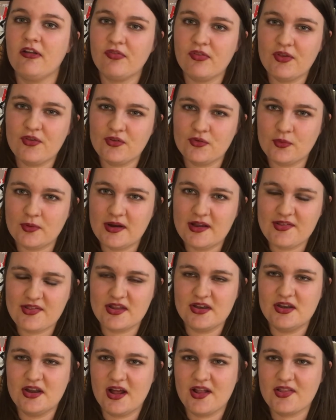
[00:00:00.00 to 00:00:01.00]
of the stories
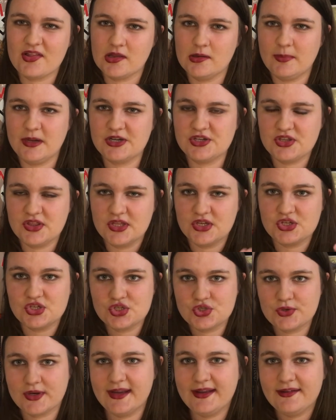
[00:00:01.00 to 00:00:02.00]
and not so much the
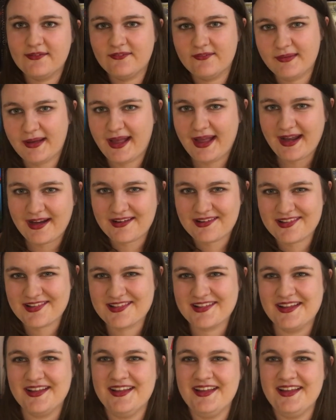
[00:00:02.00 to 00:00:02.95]
straight facts.